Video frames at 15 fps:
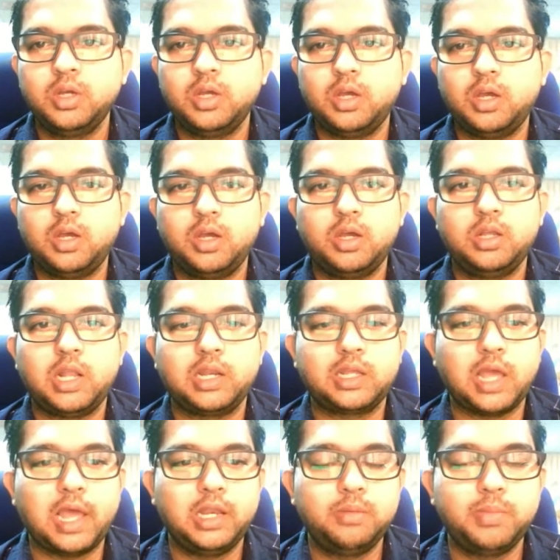like
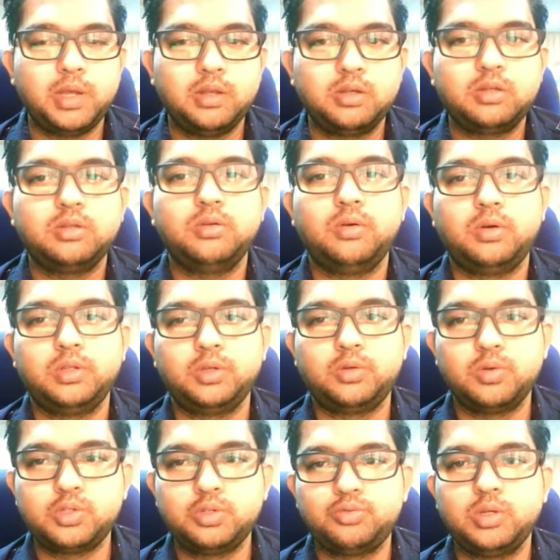element or the
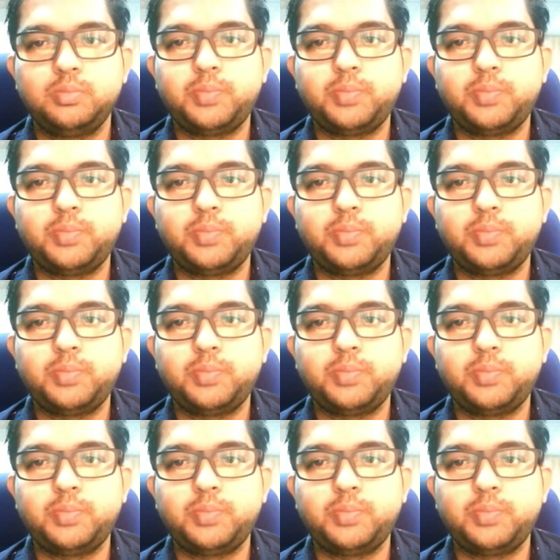constituent